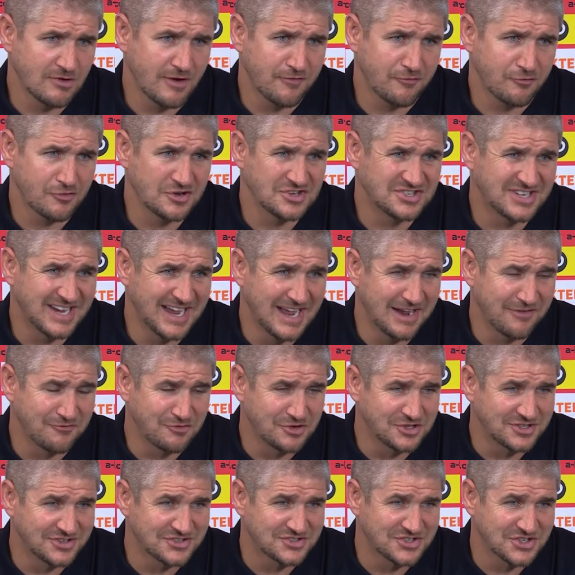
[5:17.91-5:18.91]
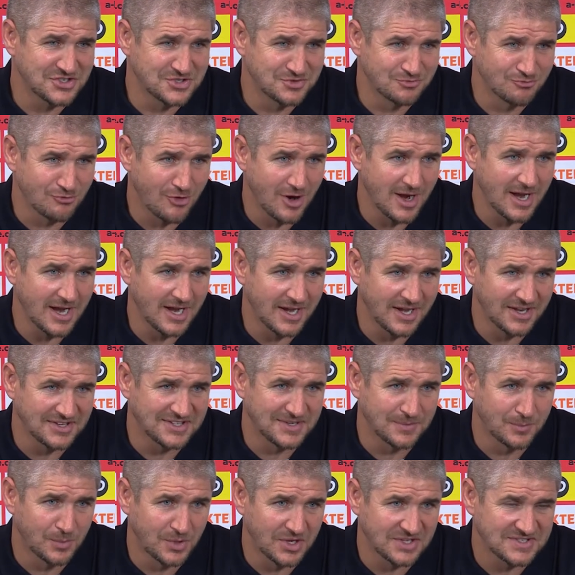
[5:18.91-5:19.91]
referees get every decision right, and I
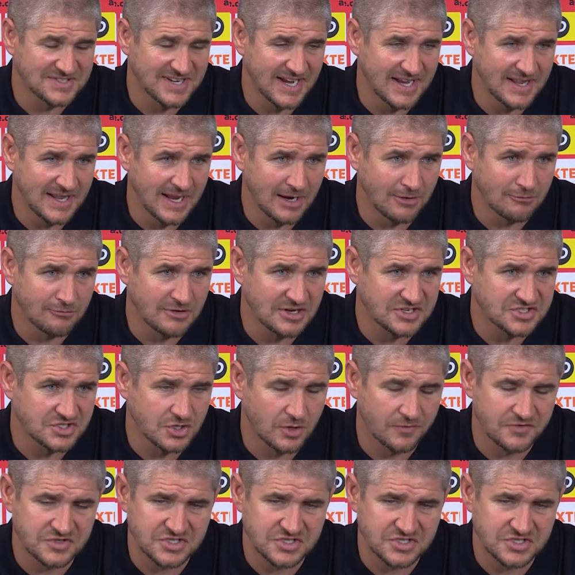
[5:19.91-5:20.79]
didn't want to take that risk.